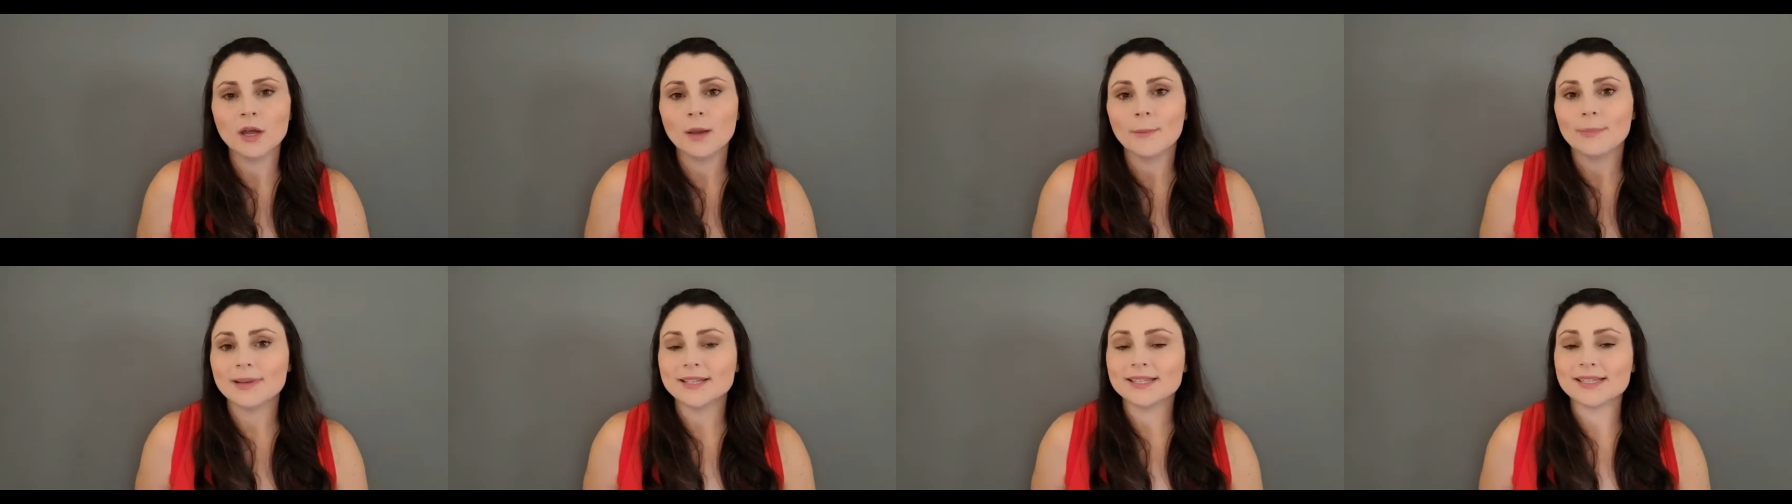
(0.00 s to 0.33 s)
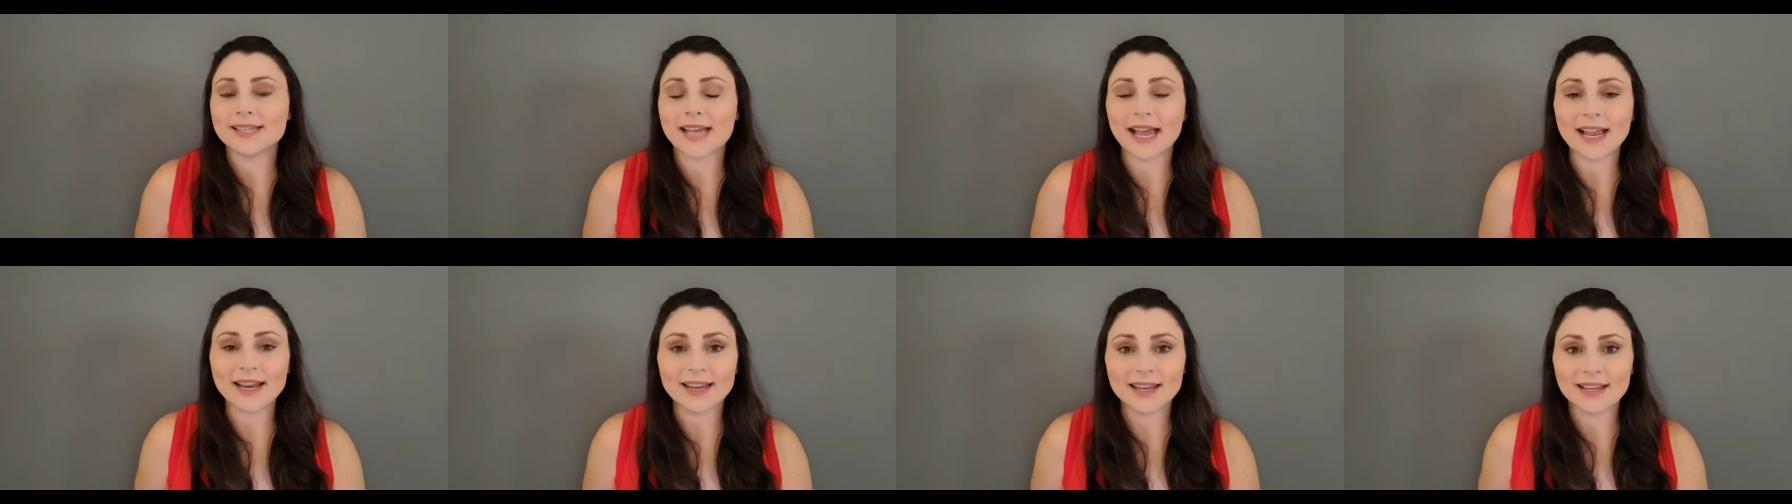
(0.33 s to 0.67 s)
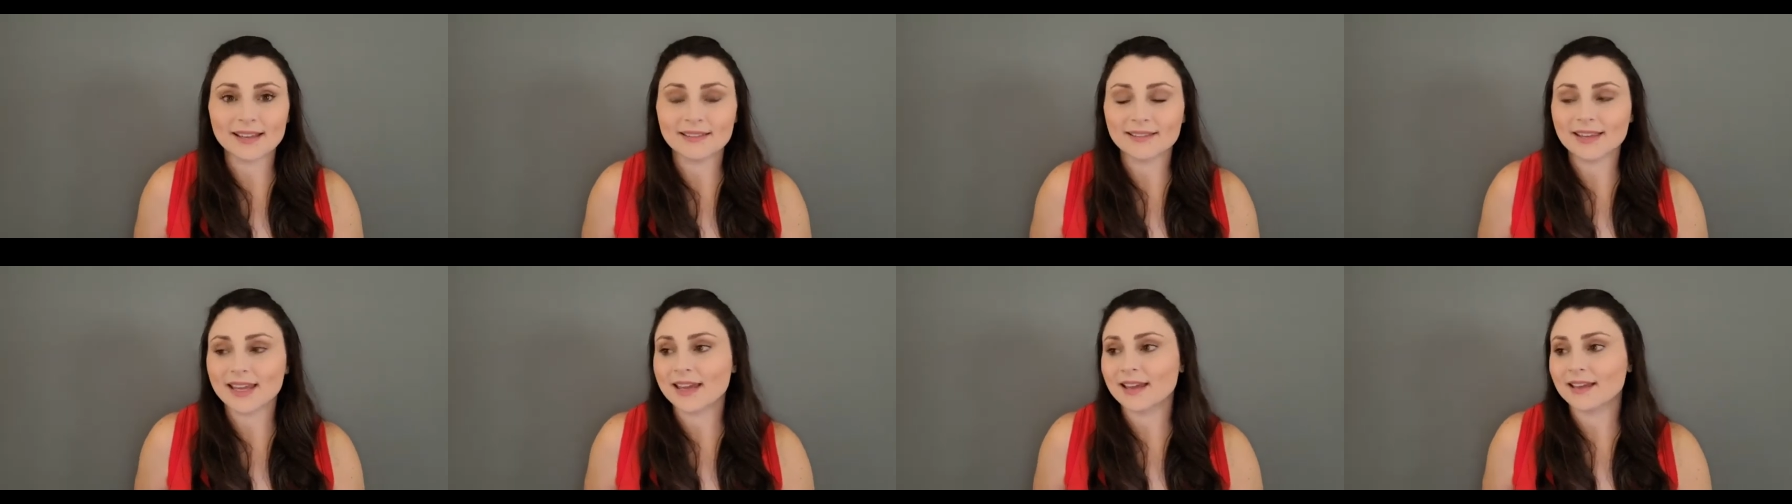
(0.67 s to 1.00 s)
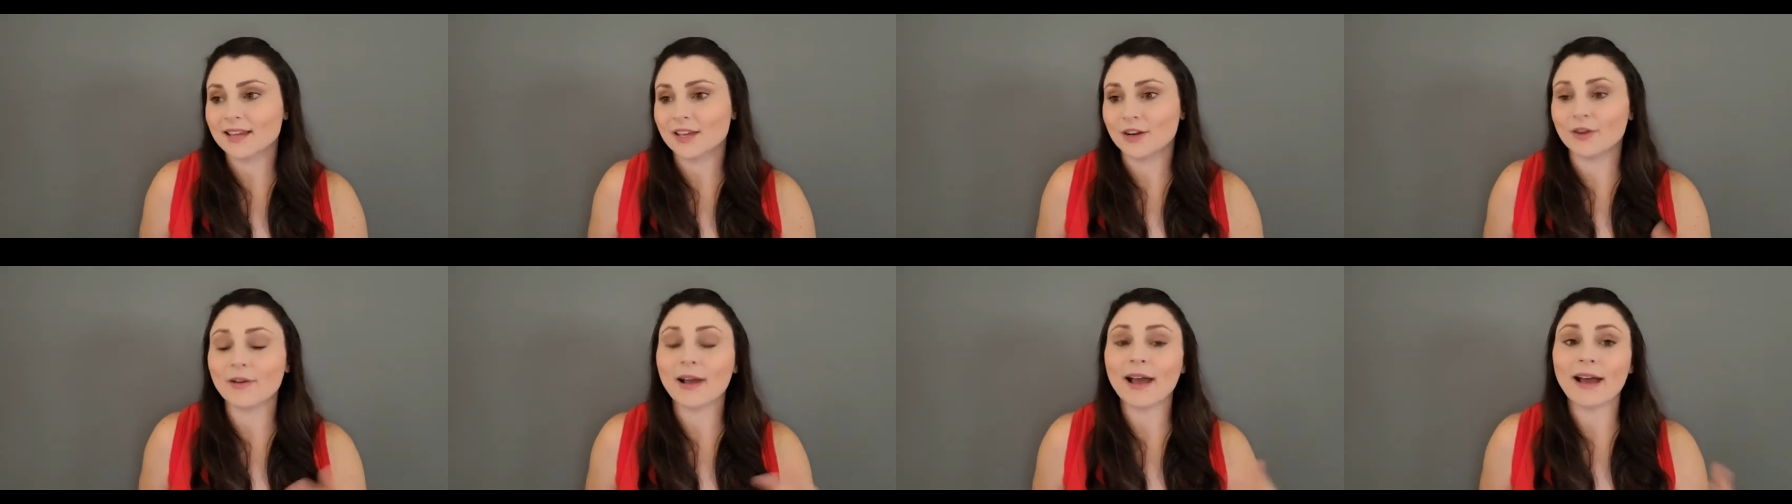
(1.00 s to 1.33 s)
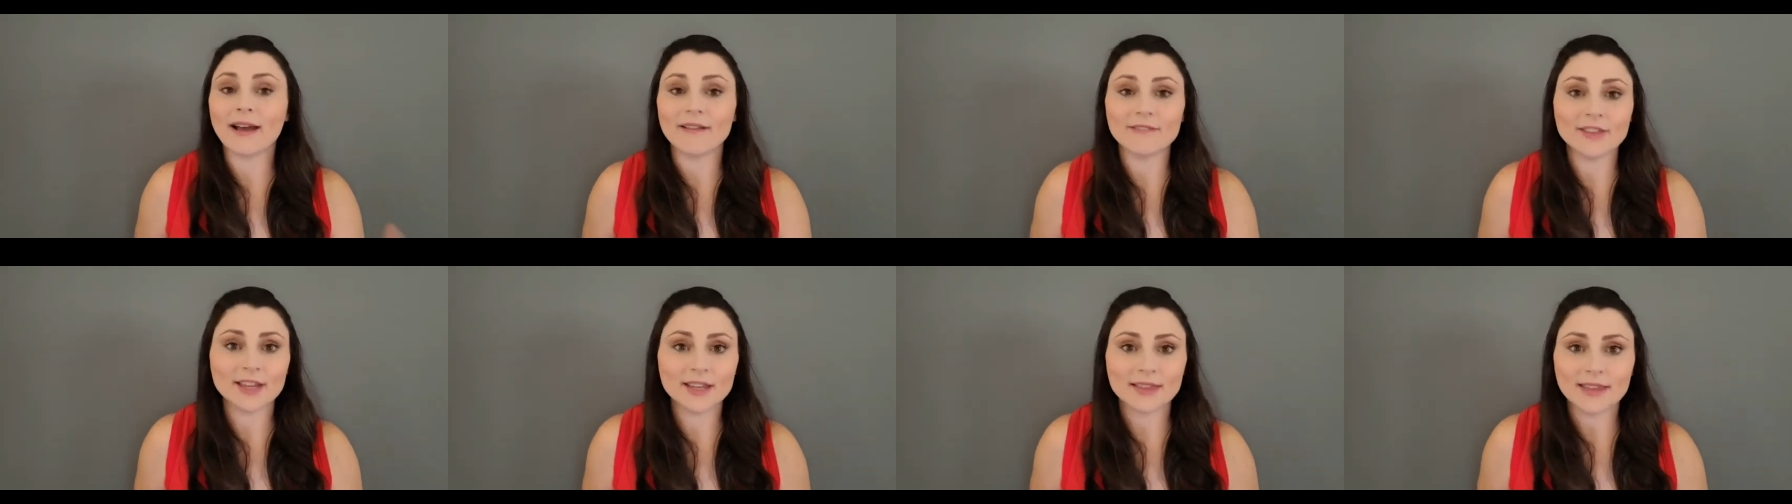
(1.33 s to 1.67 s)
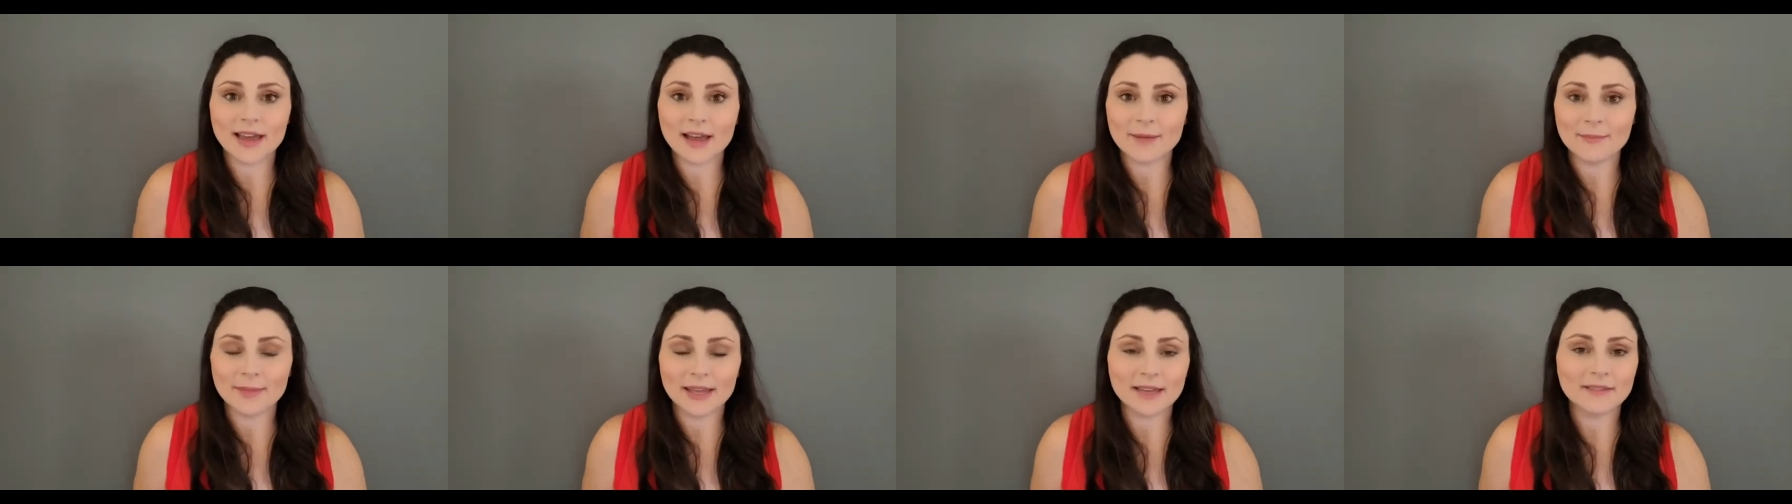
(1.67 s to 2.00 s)
But technically, having
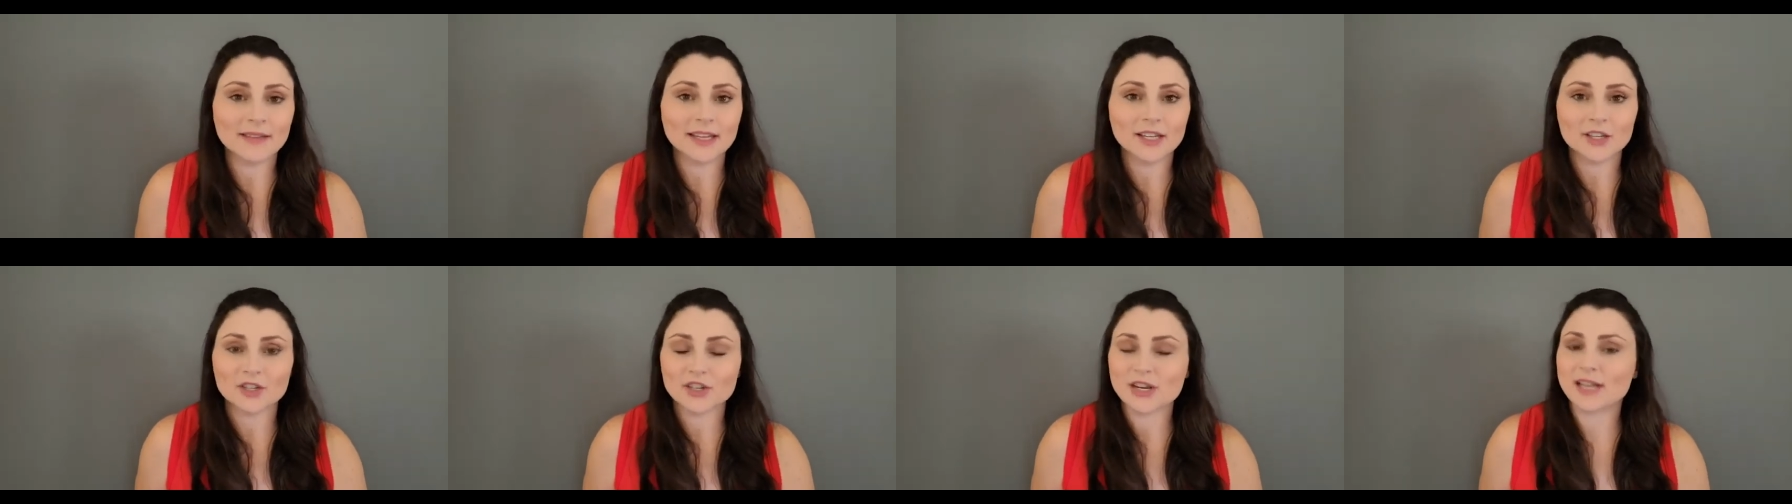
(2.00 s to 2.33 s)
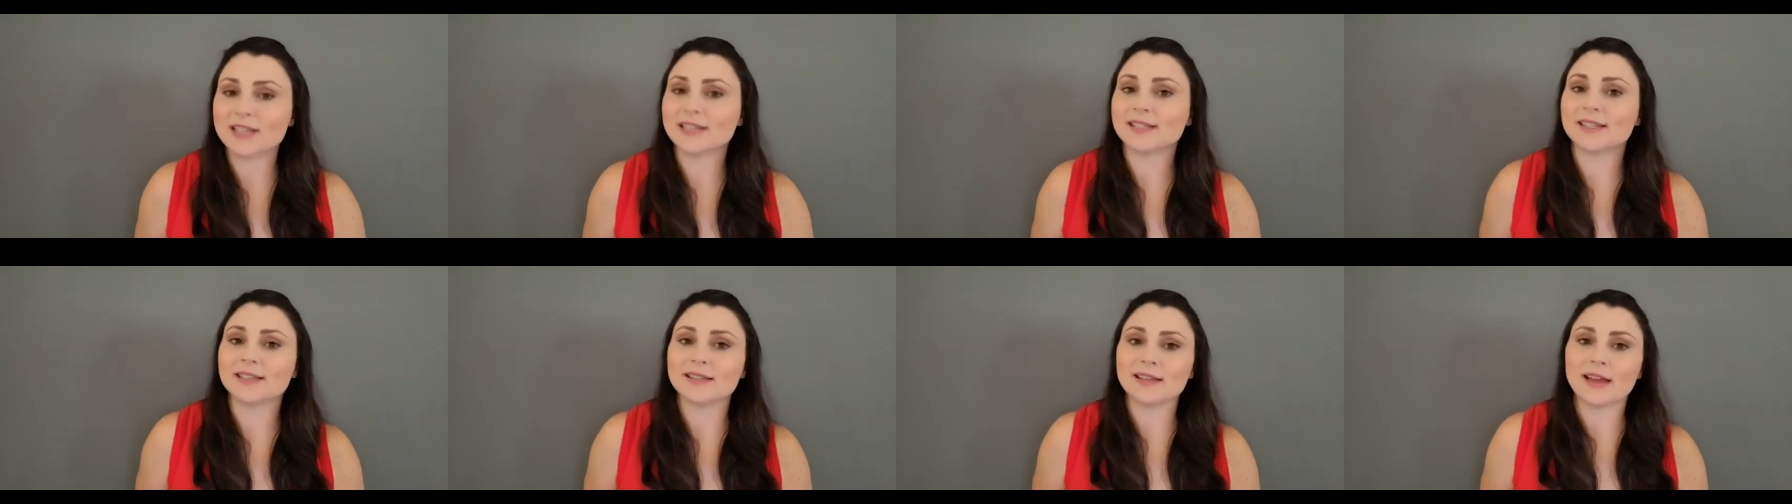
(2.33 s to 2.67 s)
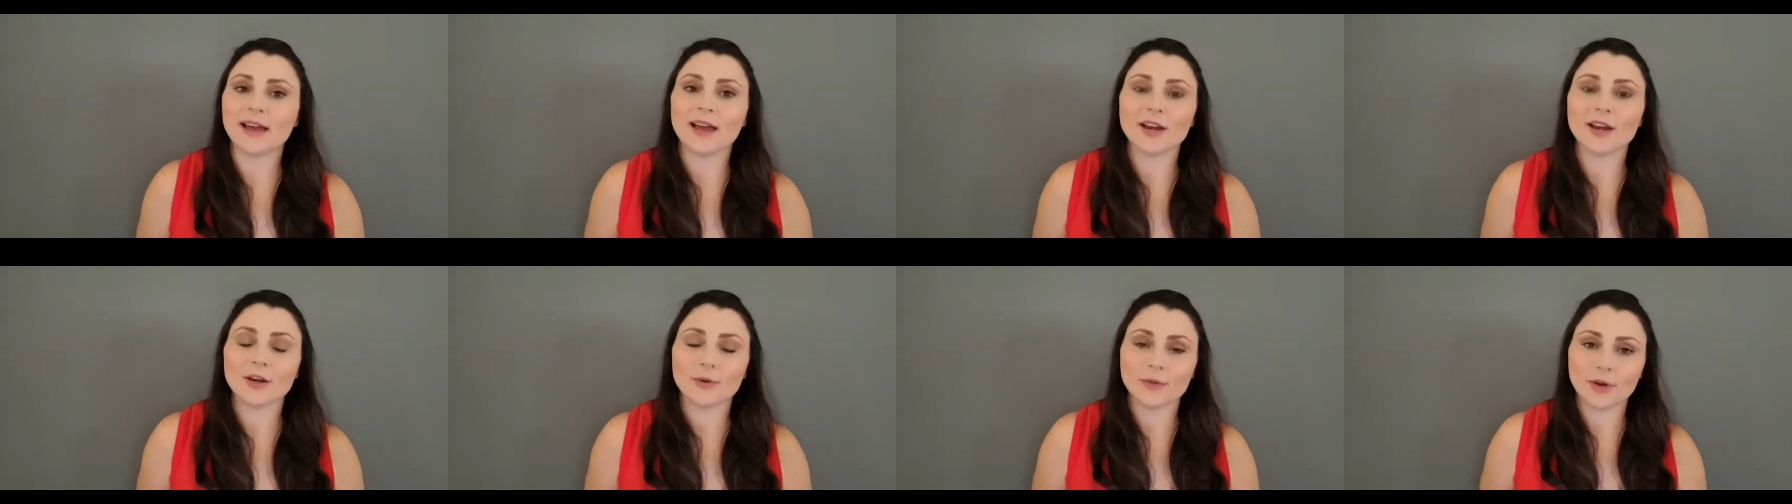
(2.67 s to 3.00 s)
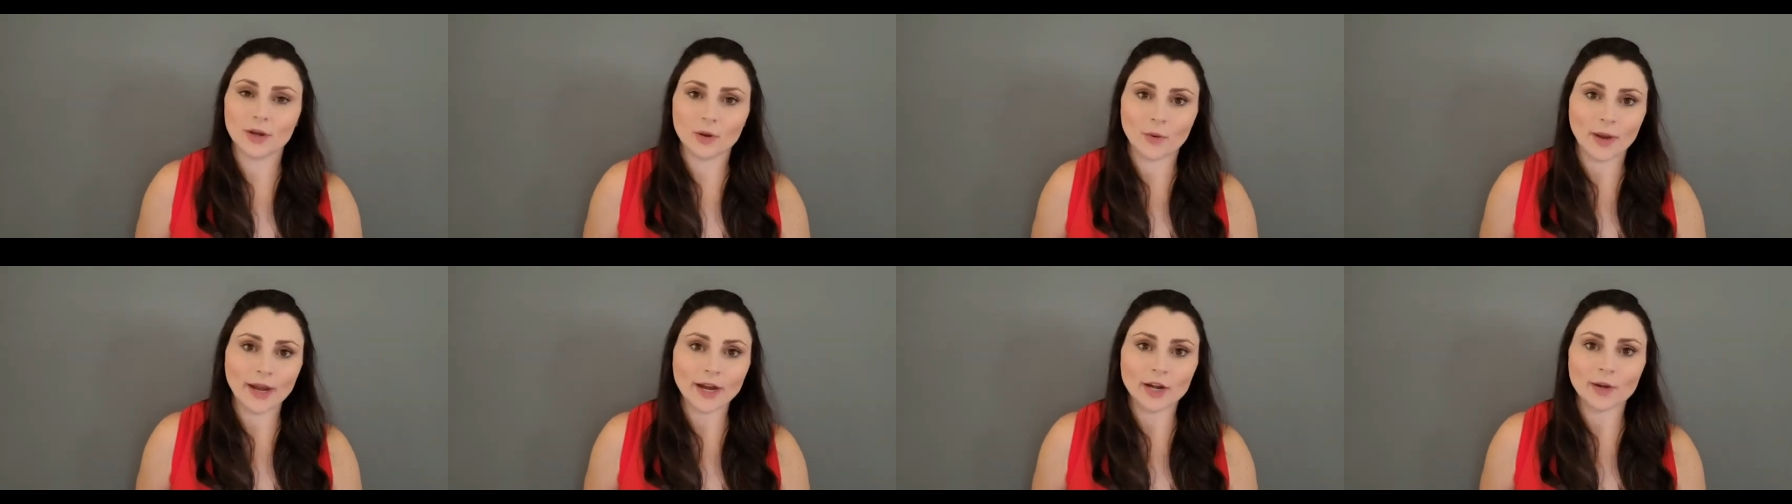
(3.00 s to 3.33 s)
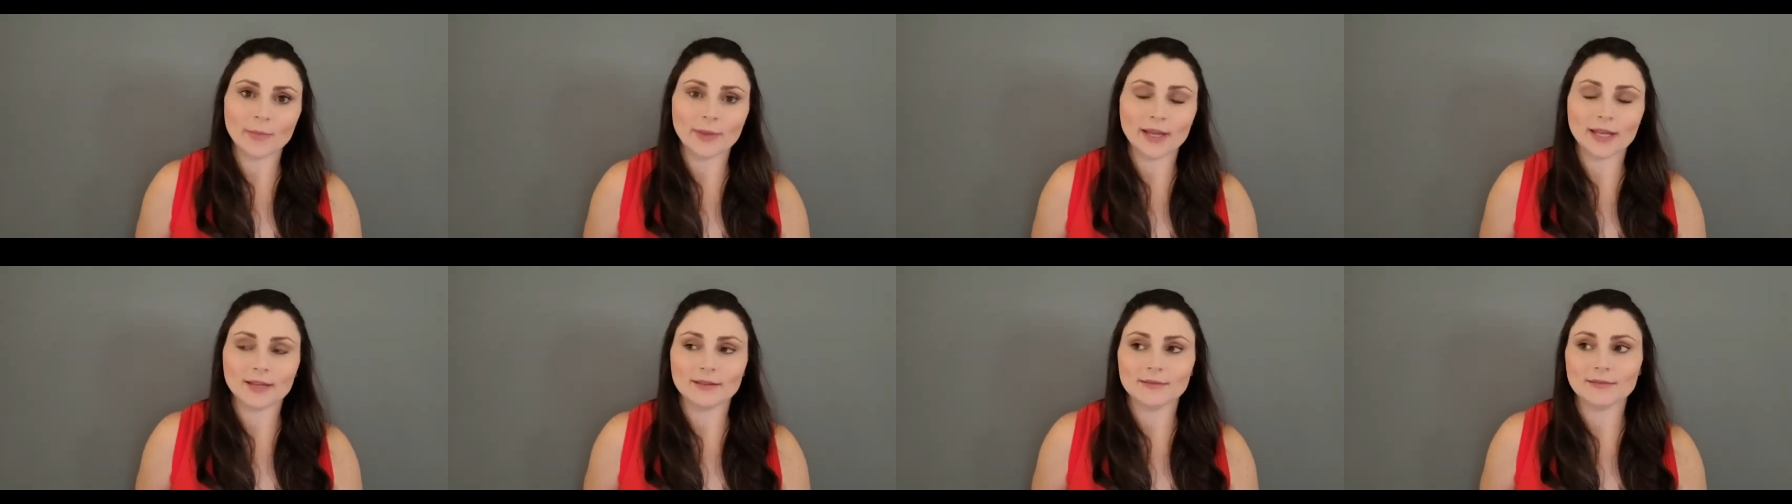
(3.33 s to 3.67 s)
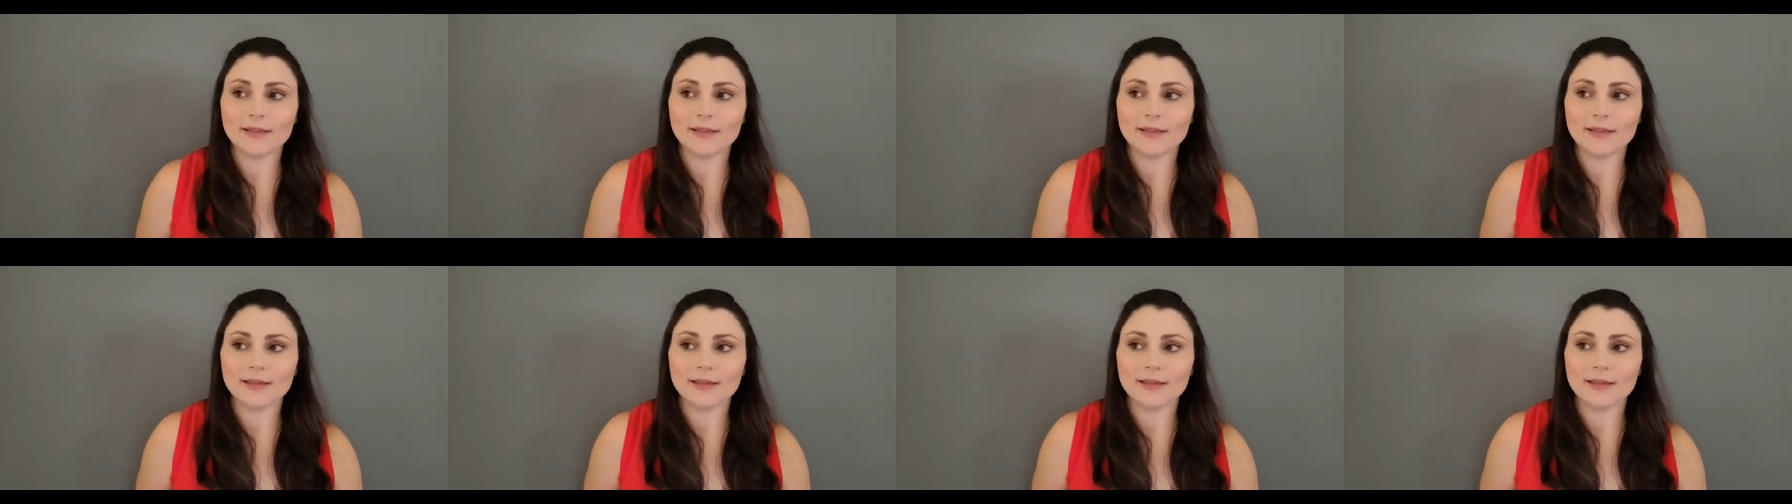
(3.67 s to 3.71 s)
that mailing address is not a requirement.